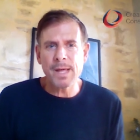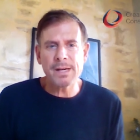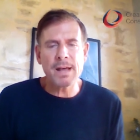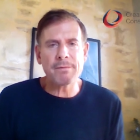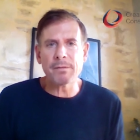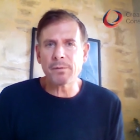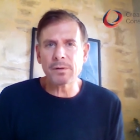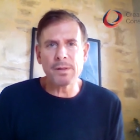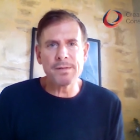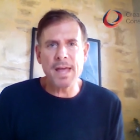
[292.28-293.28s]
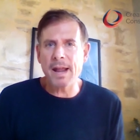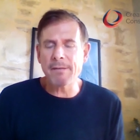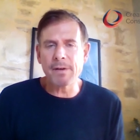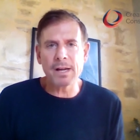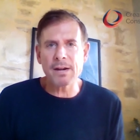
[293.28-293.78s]
never they
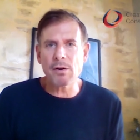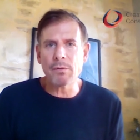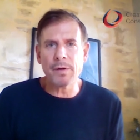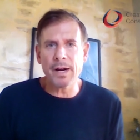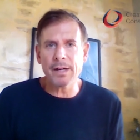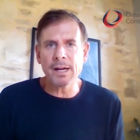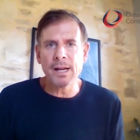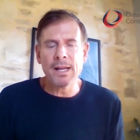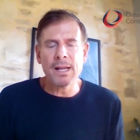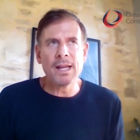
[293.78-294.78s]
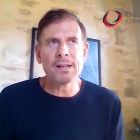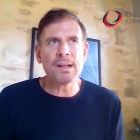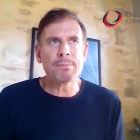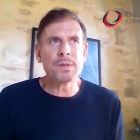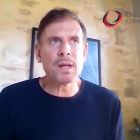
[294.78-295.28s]
never get over it
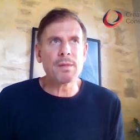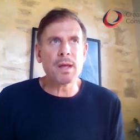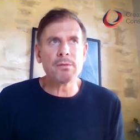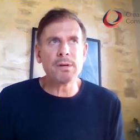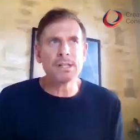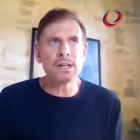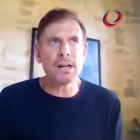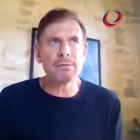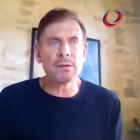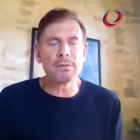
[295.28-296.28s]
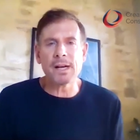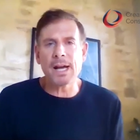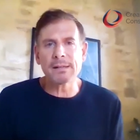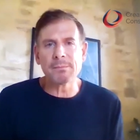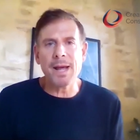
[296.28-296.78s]
except that they reach a level of
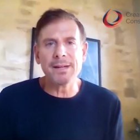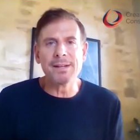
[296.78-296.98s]
enlightenment.